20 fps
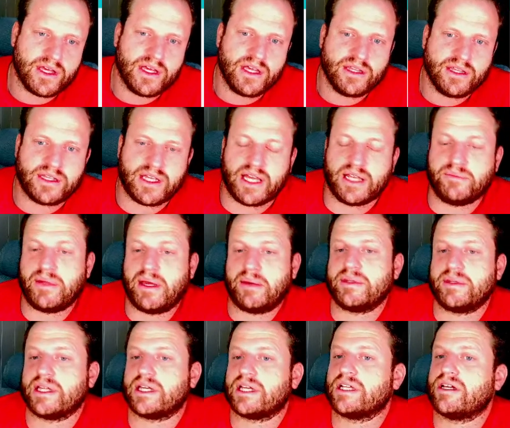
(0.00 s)
Then maybe
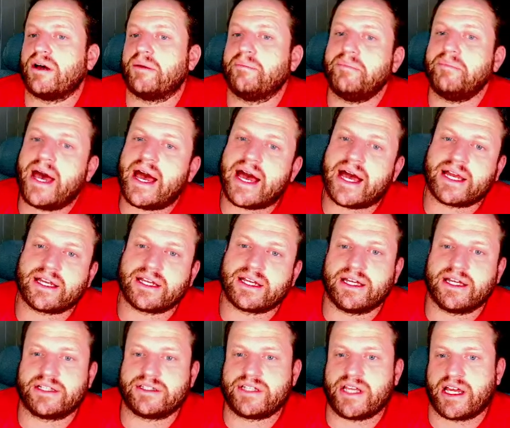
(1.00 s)
they could come back
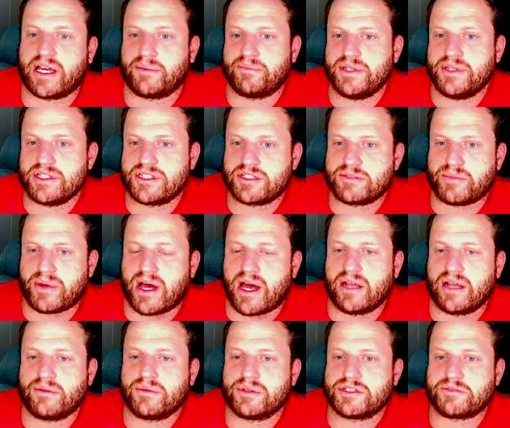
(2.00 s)
and take up this spot,
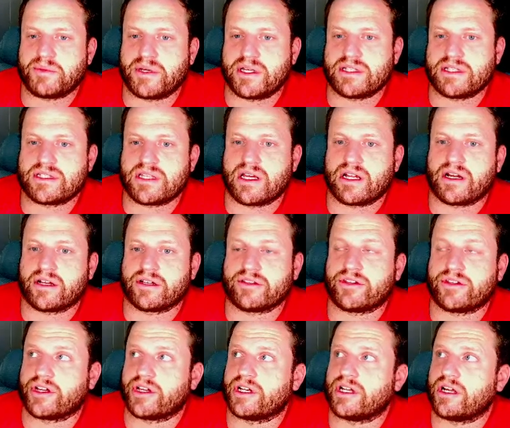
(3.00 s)
which means they're
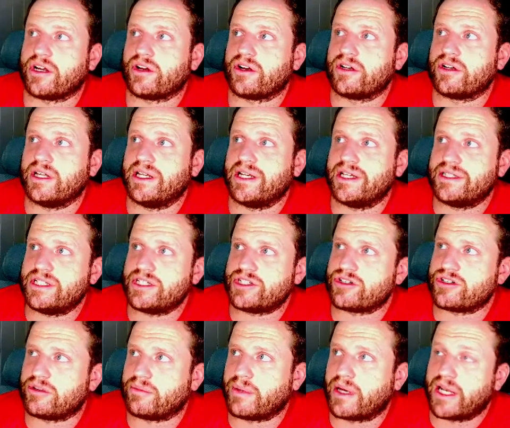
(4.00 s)
going to earn an
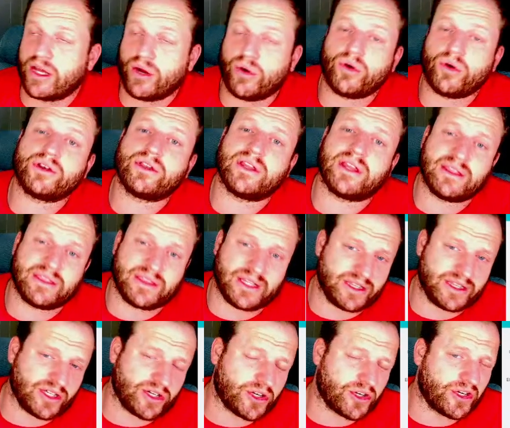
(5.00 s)
additional money. Or do they think
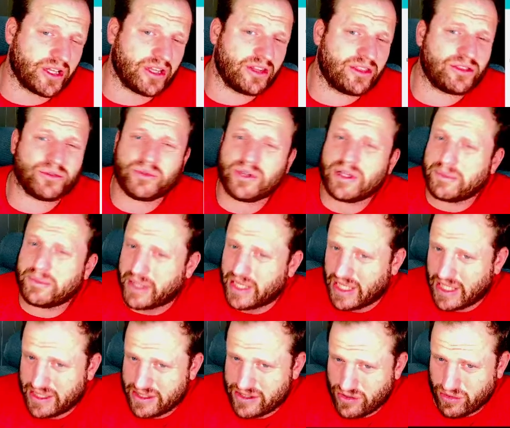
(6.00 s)
they're earning 3
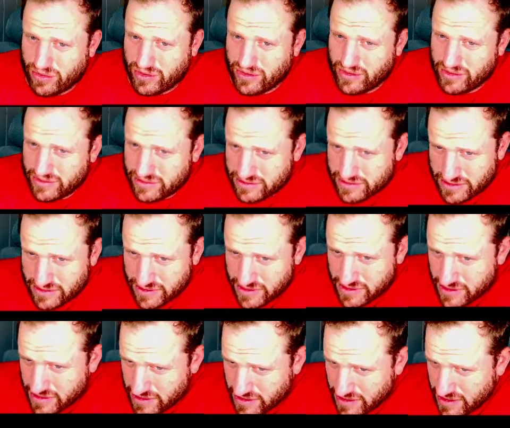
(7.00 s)
money total?
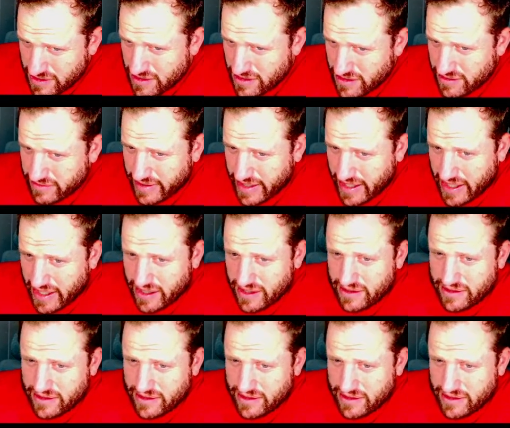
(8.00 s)
Right?